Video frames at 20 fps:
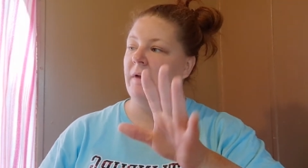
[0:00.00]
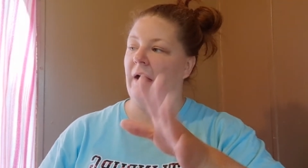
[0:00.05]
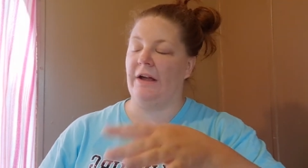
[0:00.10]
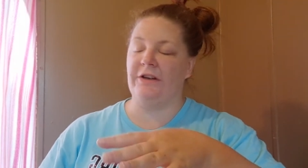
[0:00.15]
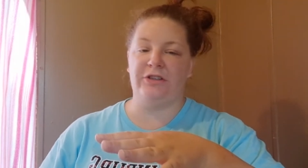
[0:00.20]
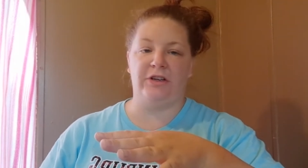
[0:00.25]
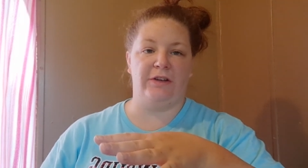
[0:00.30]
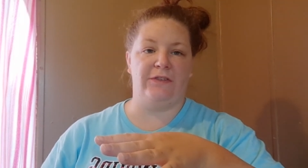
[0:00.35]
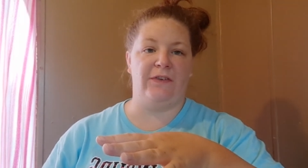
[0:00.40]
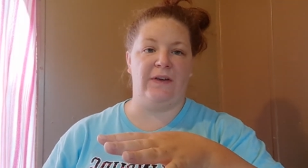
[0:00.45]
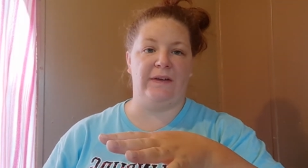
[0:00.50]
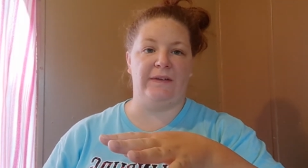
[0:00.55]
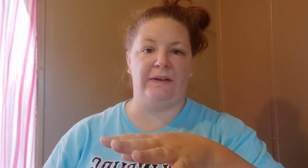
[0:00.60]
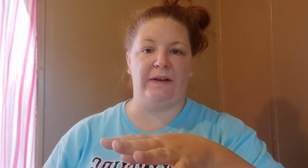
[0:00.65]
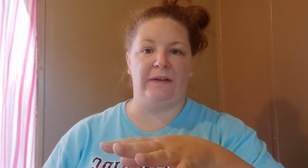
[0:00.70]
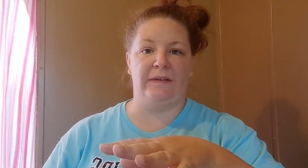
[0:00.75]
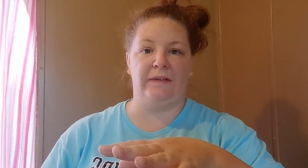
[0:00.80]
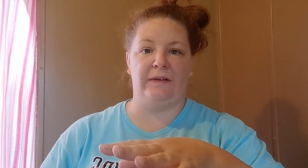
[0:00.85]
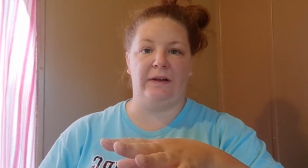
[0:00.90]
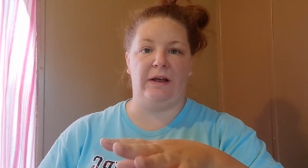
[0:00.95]
I just fixed
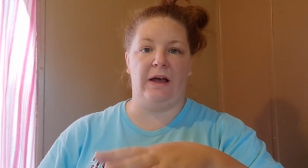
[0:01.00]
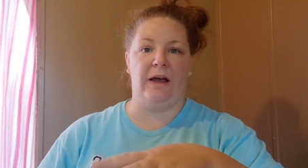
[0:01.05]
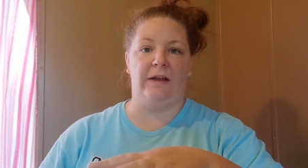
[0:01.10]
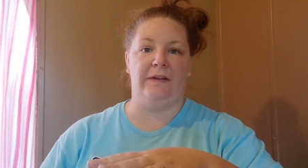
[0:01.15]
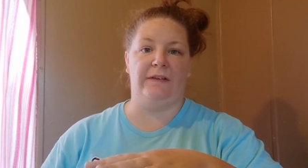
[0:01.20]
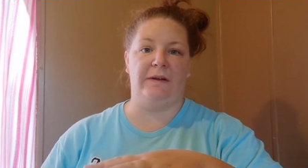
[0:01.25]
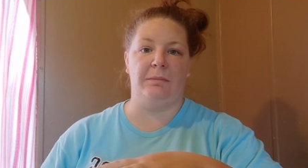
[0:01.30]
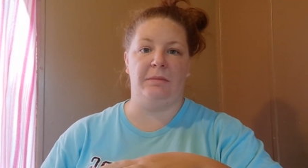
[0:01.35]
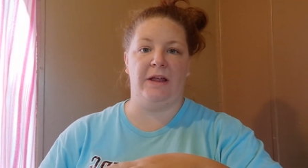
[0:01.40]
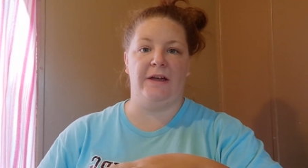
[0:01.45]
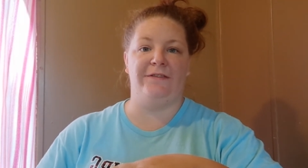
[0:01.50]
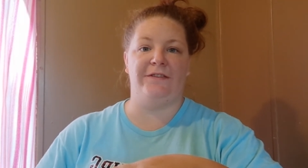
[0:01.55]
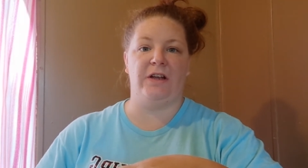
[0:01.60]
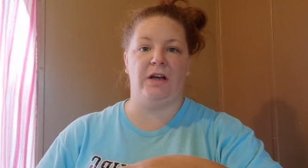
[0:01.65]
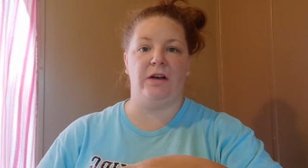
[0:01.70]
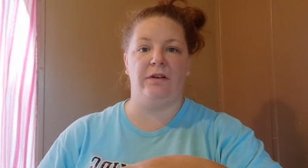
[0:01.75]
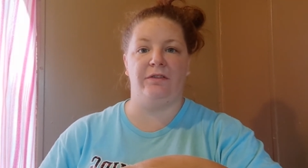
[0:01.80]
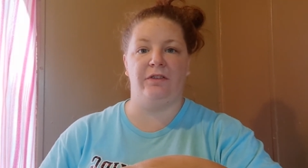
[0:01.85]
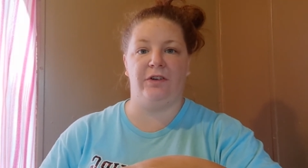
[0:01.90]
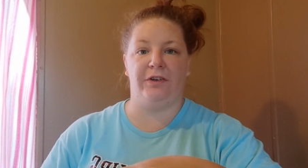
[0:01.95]
us some
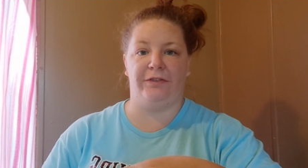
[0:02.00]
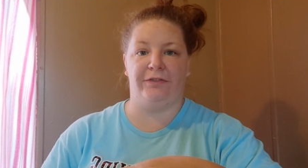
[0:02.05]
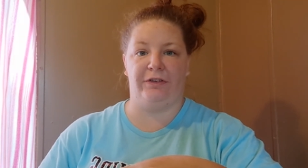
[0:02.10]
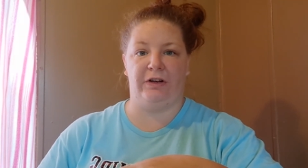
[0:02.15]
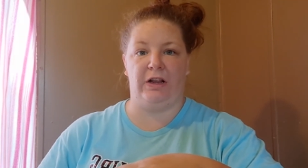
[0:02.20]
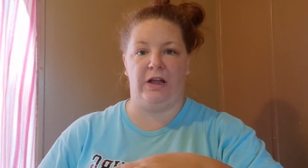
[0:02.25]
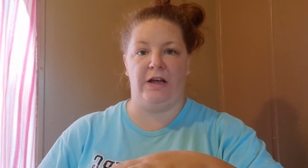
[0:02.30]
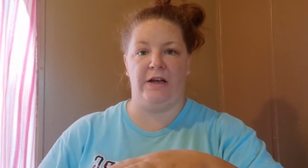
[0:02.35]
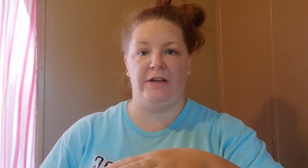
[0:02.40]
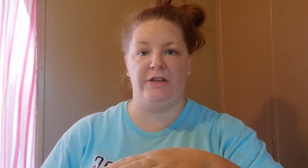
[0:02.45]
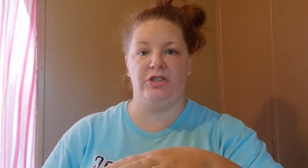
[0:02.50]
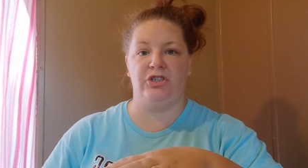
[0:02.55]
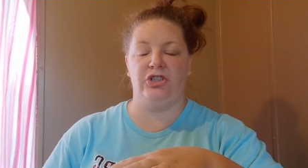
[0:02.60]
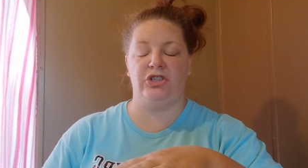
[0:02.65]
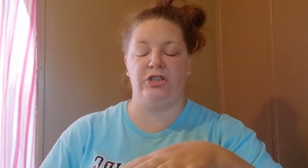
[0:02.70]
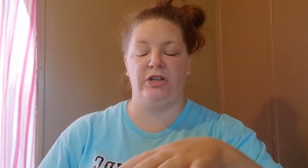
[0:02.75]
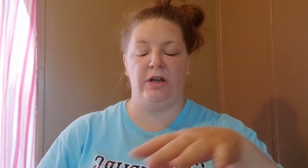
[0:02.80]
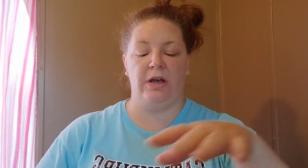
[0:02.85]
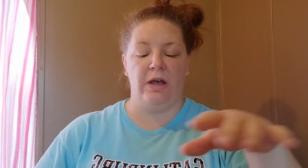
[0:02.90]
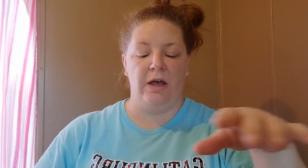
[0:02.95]
leftovers for
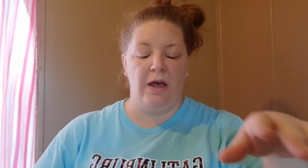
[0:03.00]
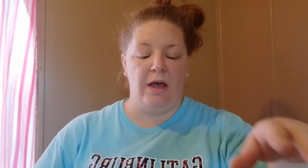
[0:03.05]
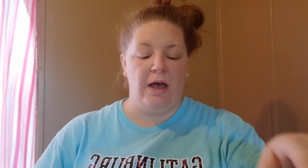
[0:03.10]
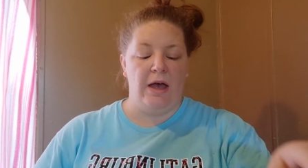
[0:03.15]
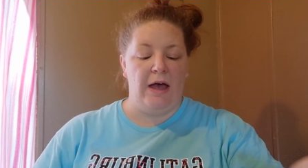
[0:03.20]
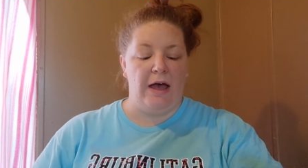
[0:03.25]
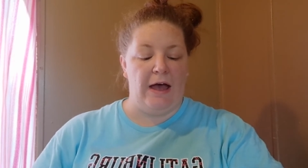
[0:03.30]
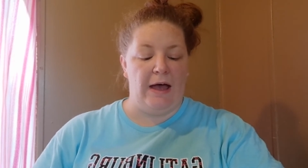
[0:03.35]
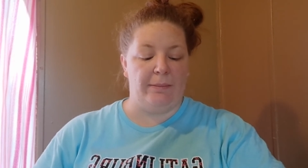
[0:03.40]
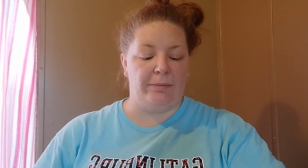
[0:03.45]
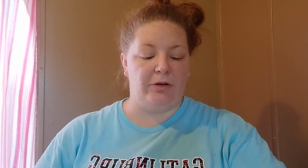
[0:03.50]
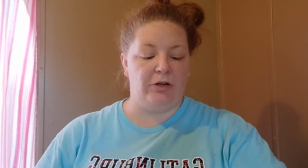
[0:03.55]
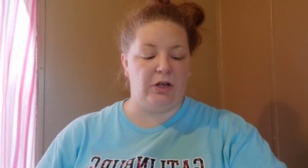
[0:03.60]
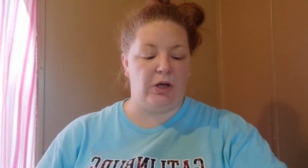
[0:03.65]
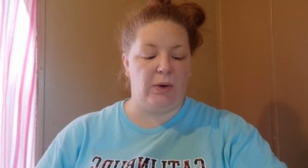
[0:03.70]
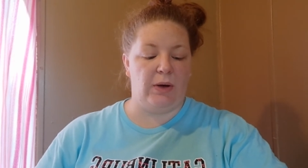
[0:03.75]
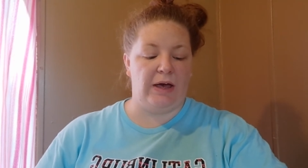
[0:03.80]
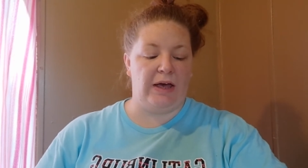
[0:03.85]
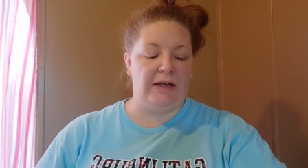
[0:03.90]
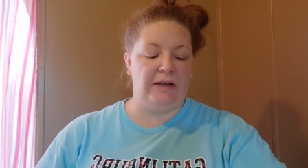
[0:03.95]
lunch. I'm going to
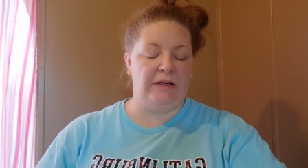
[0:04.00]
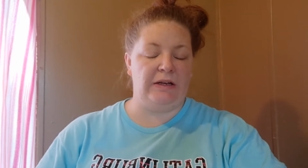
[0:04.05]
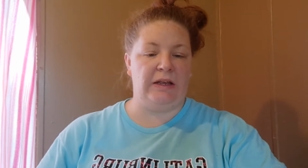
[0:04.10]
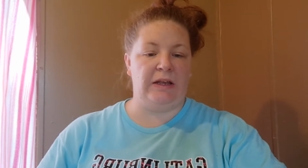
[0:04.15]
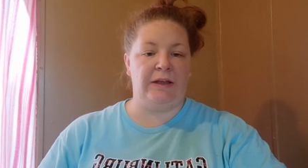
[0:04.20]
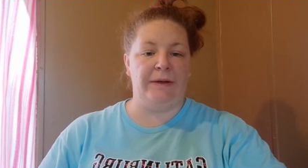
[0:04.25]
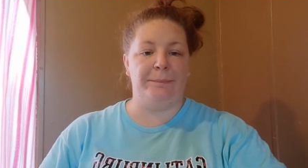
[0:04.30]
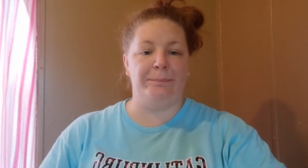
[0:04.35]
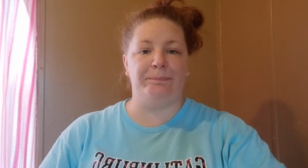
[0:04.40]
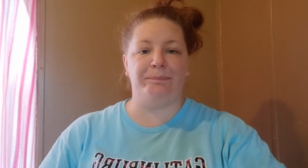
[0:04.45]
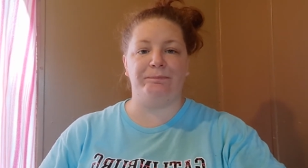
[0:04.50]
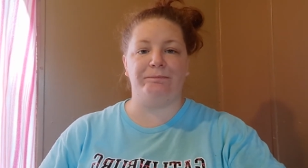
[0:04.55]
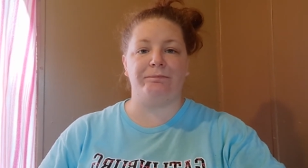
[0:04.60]
go ahead and eat.